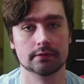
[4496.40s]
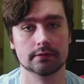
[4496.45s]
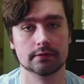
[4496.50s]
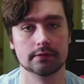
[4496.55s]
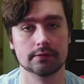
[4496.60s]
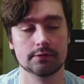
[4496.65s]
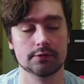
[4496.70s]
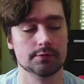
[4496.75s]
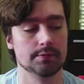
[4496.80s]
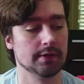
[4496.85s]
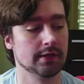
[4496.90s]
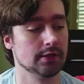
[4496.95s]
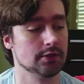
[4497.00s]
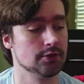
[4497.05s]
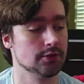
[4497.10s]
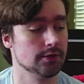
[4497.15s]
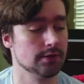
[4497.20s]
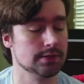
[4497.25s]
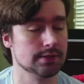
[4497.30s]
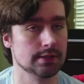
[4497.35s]
Just making
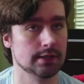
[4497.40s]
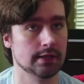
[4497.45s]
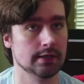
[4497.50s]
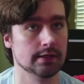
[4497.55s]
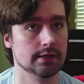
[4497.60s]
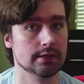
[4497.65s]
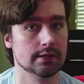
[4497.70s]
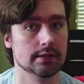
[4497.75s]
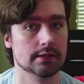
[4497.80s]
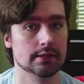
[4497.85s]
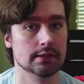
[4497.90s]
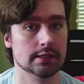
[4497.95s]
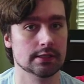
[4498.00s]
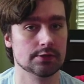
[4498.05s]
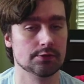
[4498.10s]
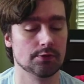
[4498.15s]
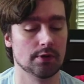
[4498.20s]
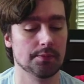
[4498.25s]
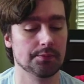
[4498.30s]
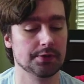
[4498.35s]
sure it's not
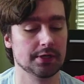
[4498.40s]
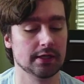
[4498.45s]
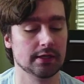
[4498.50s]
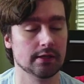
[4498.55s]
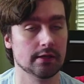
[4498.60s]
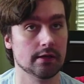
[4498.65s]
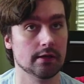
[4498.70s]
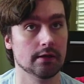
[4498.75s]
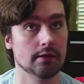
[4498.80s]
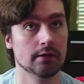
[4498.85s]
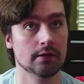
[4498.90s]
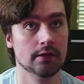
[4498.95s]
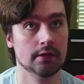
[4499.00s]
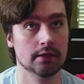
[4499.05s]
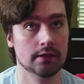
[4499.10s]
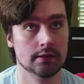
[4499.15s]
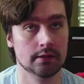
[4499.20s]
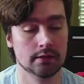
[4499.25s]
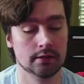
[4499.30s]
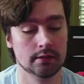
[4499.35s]
disrupting the
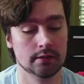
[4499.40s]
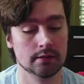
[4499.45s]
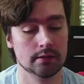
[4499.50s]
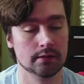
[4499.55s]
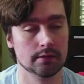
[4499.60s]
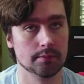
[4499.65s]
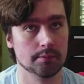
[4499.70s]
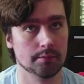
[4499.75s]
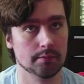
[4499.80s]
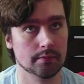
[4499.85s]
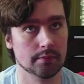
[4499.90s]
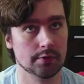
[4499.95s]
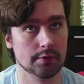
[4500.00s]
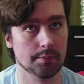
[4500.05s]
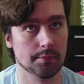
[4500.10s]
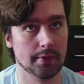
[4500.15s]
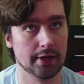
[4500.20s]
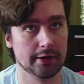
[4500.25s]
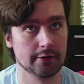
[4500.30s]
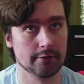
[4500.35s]
the
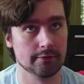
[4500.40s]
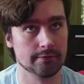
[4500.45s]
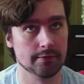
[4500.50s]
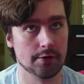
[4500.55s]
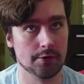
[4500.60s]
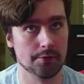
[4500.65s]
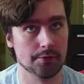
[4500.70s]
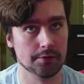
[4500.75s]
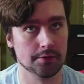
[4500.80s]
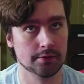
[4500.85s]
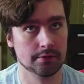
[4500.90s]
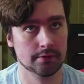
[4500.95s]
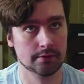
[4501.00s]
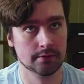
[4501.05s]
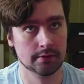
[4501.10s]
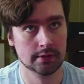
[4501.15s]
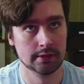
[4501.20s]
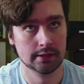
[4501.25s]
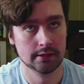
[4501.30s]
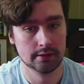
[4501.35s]
microphone,
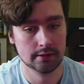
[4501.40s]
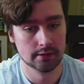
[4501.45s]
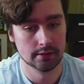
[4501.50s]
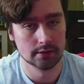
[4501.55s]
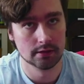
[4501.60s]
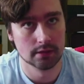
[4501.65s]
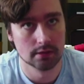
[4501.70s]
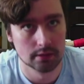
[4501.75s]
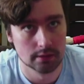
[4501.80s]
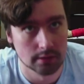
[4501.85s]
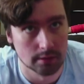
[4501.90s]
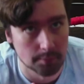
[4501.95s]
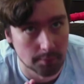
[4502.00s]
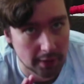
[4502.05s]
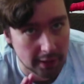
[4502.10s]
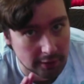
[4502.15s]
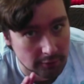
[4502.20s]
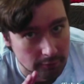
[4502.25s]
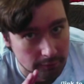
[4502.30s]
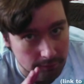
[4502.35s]
the
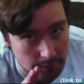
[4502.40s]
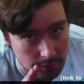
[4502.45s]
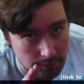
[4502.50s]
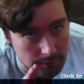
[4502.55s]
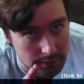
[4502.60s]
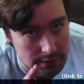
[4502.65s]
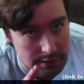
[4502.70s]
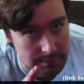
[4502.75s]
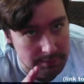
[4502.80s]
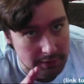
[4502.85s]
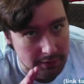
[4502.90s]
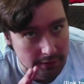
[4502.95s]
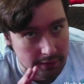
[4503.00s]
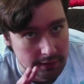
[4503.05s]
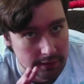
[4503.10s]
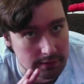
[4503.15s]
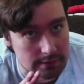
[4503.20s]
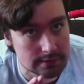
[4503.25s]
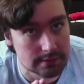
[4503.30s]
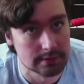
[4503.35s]
microphone
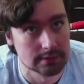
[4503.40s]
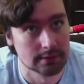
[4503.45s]
experience.